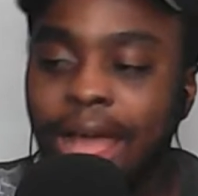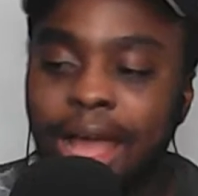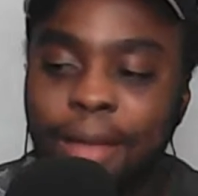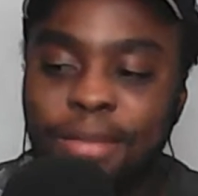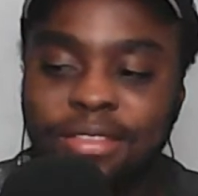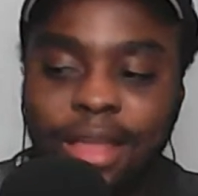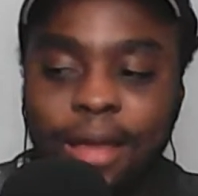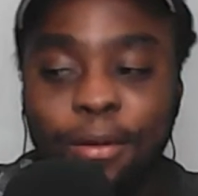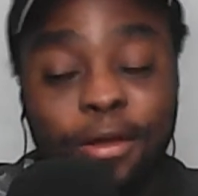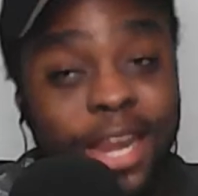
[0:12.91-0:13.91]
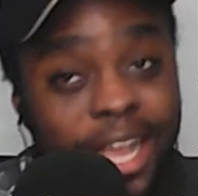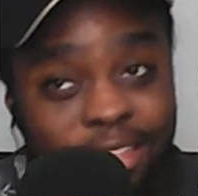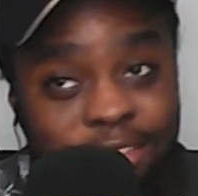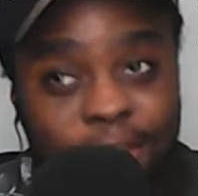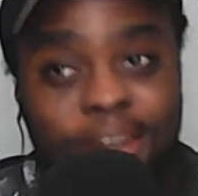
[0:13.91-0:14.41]
It's
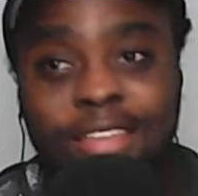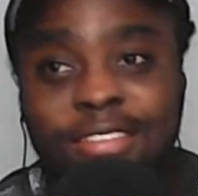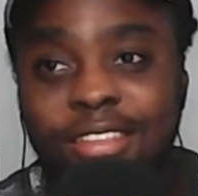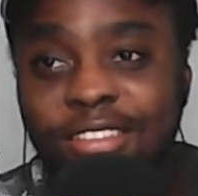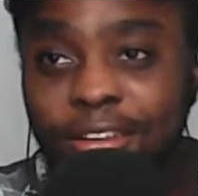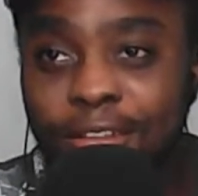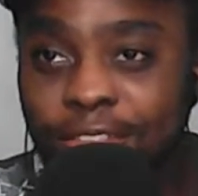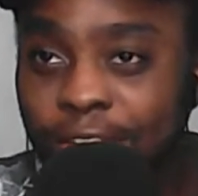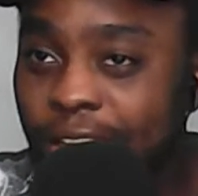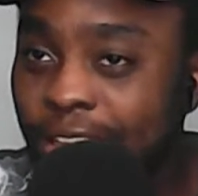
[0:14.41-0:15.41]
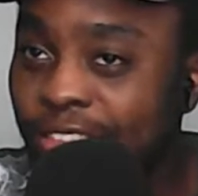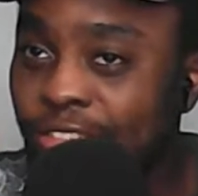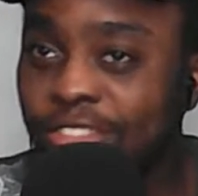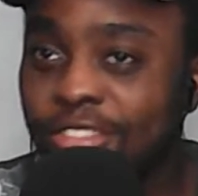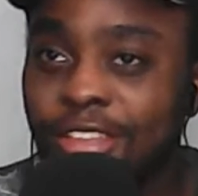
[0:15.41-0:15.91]
Odegaard has scored his, Zinchenko scored his,
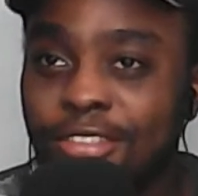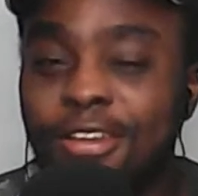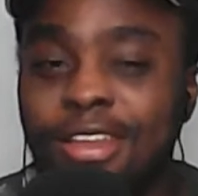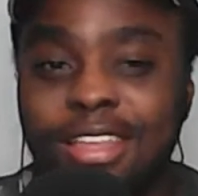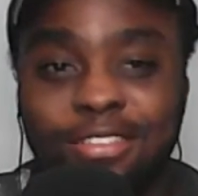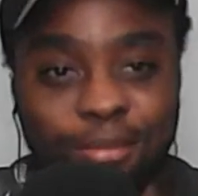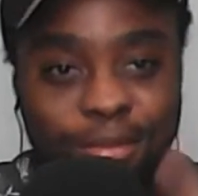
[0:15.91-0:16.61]
Jorginho scored his.